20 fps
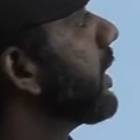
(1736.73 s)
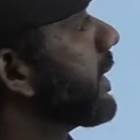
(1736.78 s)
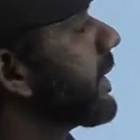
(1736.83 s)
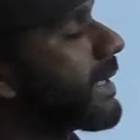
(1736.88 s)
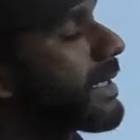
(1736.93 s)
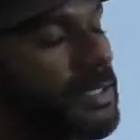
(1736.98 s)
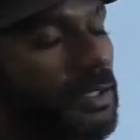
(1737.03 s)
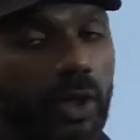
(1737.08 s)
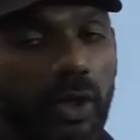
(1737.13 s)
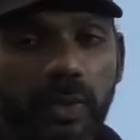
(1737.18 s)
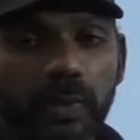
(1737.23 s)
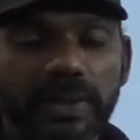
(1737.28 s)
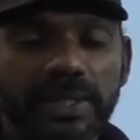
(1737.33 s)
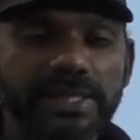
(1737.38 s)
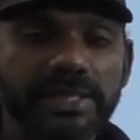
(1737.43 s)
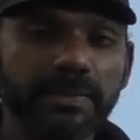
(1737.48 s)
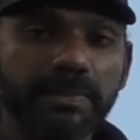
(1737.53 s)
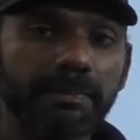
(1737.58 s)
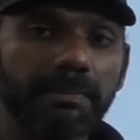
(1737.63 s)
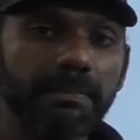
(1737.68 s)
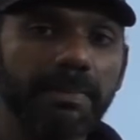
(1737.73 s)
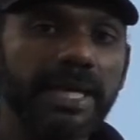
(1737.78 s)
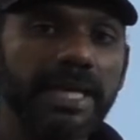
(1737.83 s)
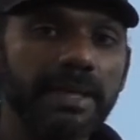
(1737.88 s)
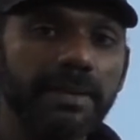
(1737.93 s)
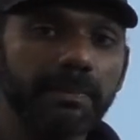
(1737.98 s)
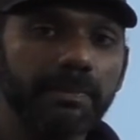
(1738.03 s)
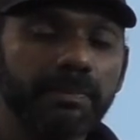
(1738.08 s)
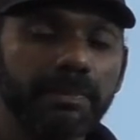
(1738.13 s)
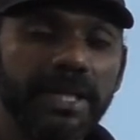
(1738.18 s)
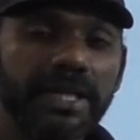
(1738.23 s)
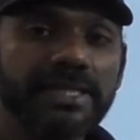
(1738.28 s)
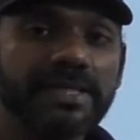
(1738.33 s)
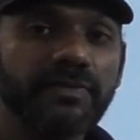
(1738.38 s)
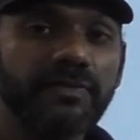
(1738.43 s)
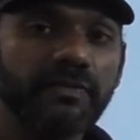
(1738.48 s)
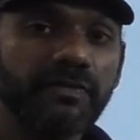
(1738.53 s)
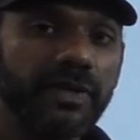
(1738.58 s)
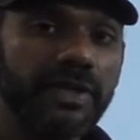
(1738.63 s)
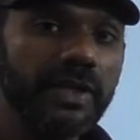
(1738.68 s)
It is always may
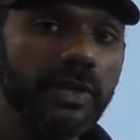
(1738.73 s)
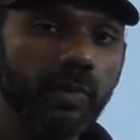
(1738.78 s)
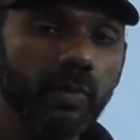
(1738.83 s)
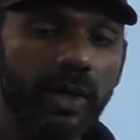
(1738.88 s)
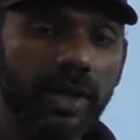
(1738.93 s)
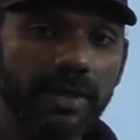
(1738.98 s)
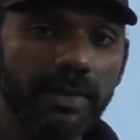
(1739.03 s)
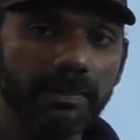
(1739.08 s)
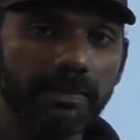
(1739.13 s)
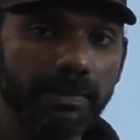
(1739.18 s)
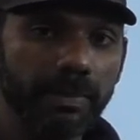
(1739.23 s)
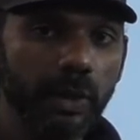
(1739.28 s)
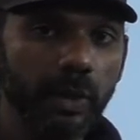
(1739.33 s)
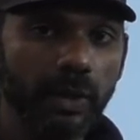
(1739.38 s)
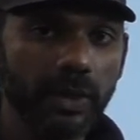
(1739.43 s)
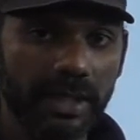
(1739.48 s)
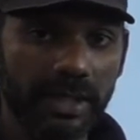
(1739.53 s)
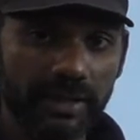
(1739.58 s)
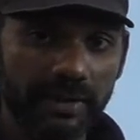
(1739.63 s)
plus V1 plural.